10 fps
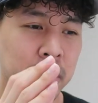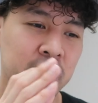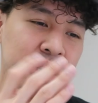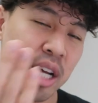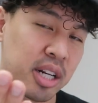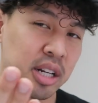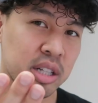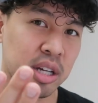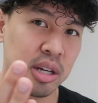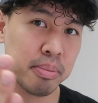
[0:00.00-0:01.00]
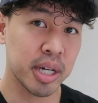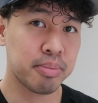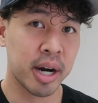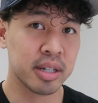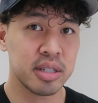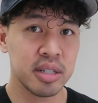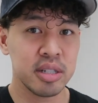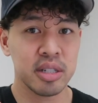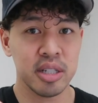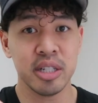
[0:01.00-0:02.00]
but technically best
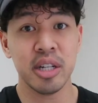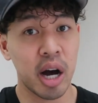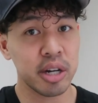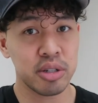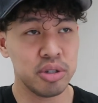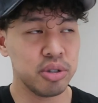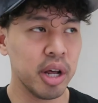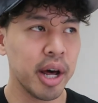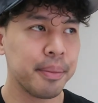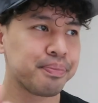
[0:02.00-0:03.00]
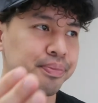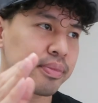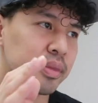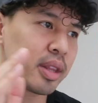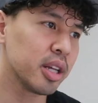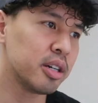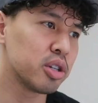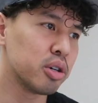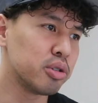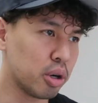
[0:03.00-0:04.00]
practices is not to do that.
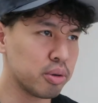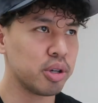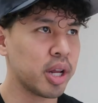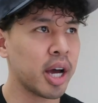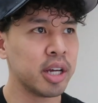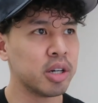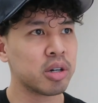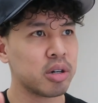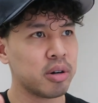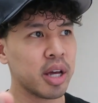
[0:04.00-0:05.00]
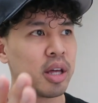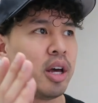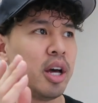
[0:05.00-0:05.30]
So don't do that either, right?